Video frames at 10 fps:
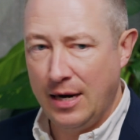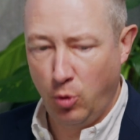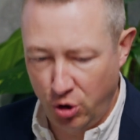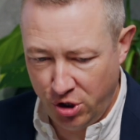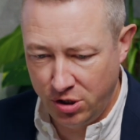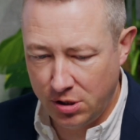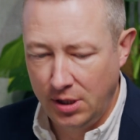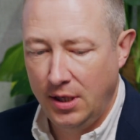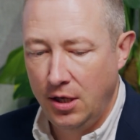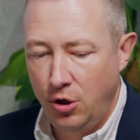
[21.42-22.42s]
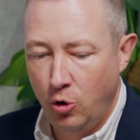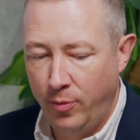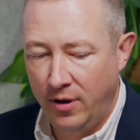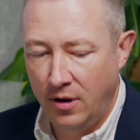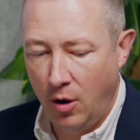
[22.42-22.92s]
watchers, you'll
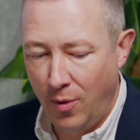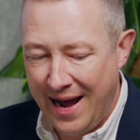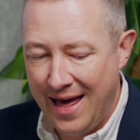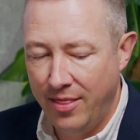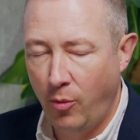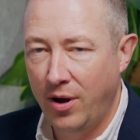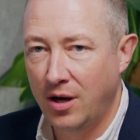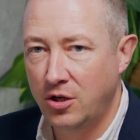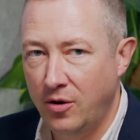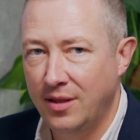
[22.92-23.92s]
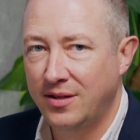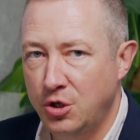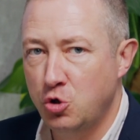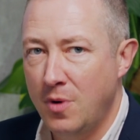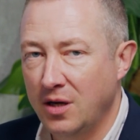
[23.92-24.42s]
be aware that we are doing the
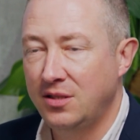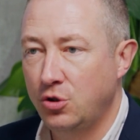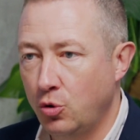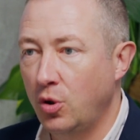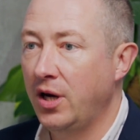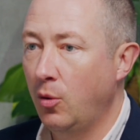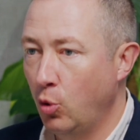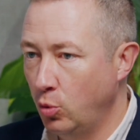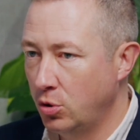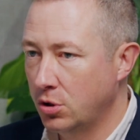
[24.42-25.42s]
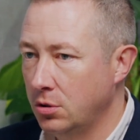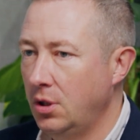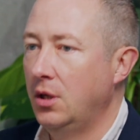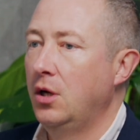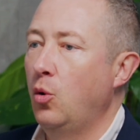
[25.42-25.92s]
Digital Marketing Toolkit Awards,
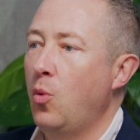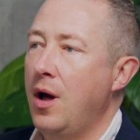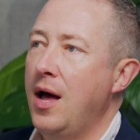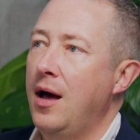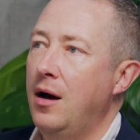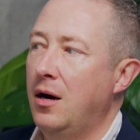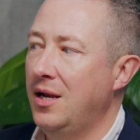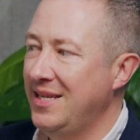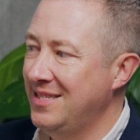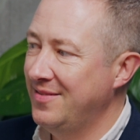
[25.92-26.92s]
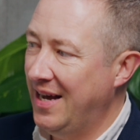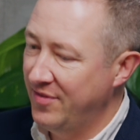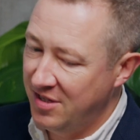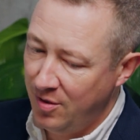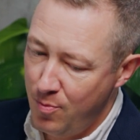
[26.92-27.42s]
where our listeners have
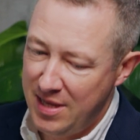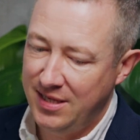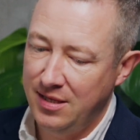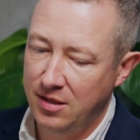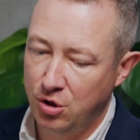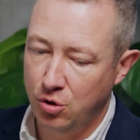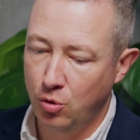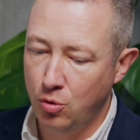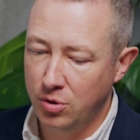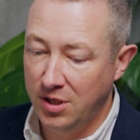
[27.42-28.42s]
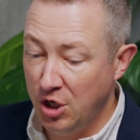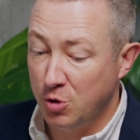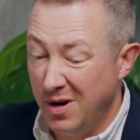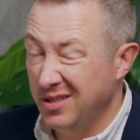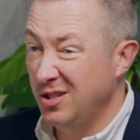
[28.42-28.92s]
submitted the digital
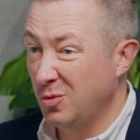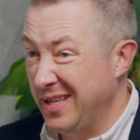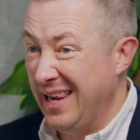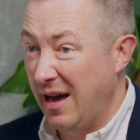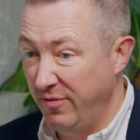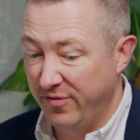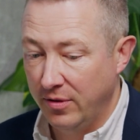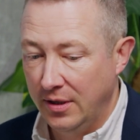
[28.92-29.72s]
marketing tools they love,